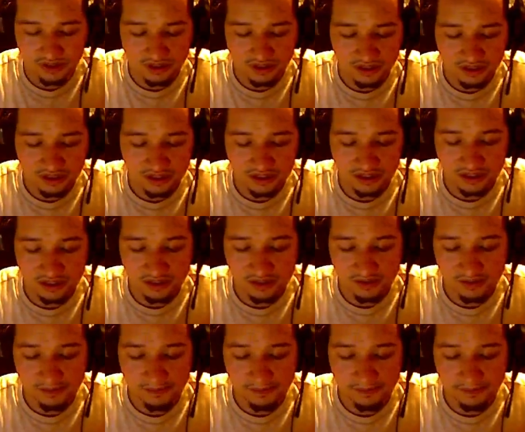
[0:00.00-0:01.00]

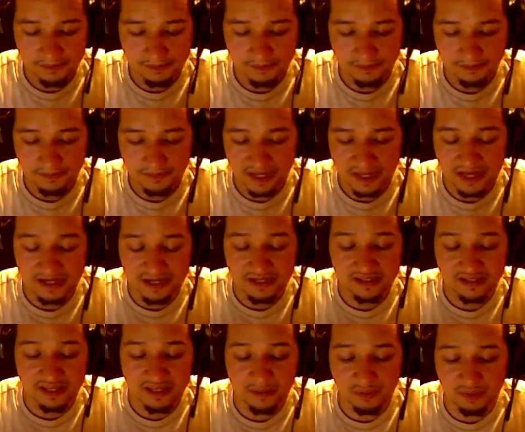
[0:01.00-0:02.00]
adding
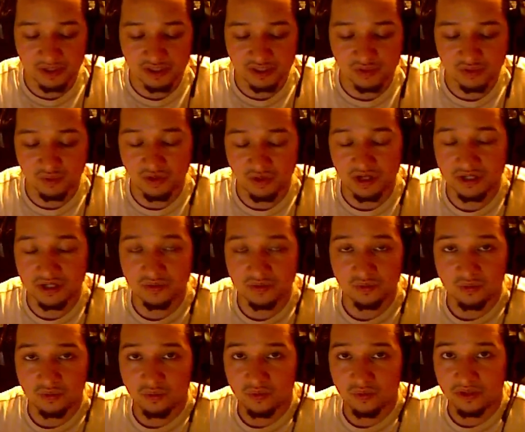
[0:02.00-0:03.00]
that plus
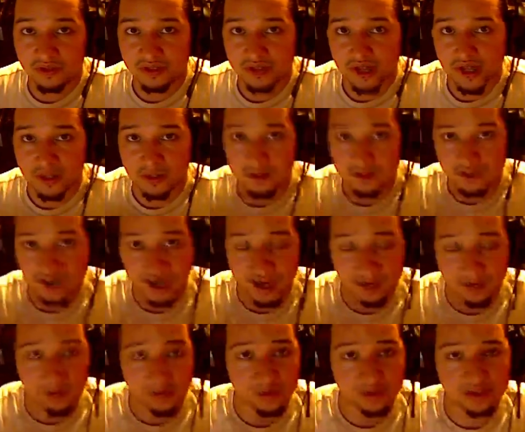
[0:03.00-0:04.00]
1 will, up
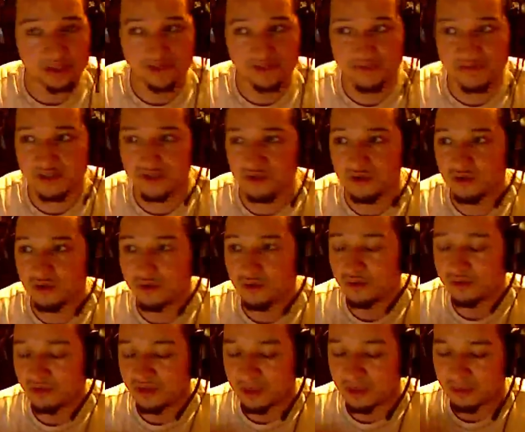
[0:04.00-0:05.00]
top, will give you
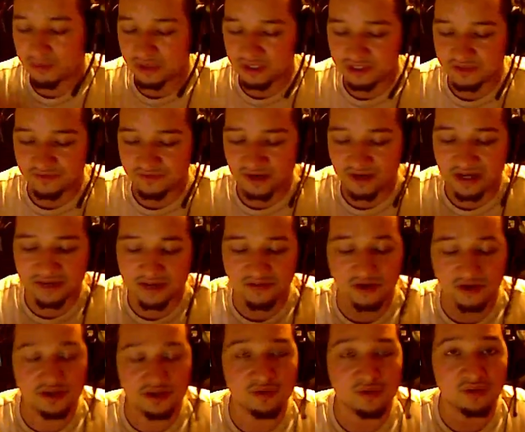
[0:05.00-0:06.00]
that plus 5
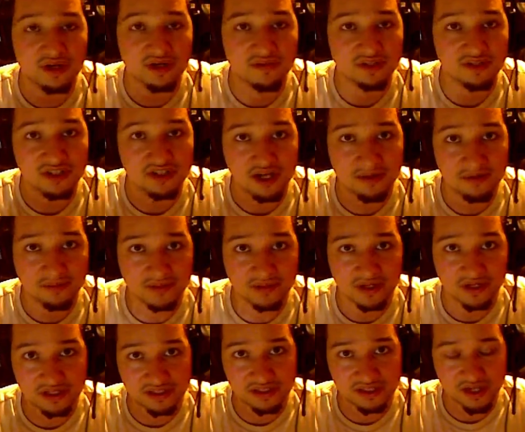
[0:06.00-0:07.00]
on whatever top
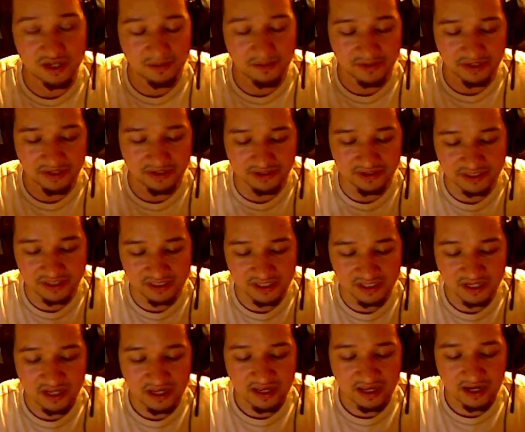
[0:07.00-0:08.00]
denominator is,
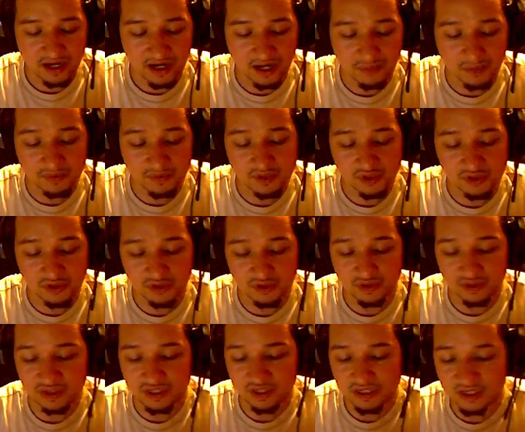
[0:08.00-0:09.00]
up to
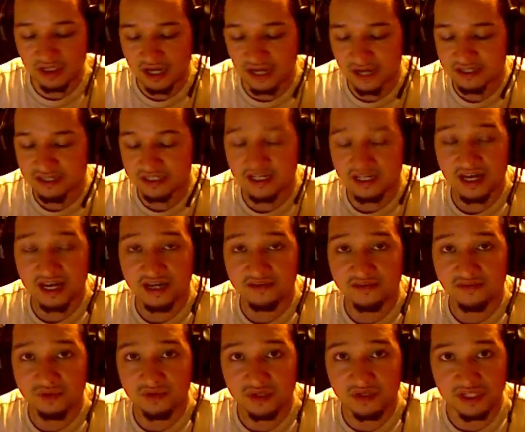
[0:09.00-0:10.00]
99
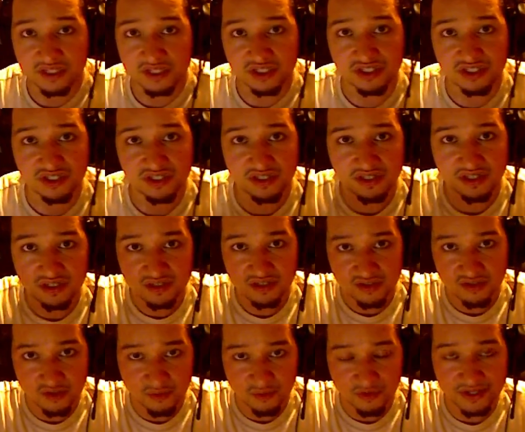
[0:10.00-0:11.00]
for each
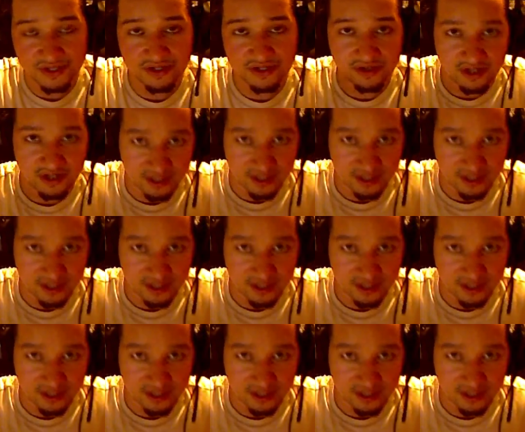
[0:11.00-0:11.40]
numerator and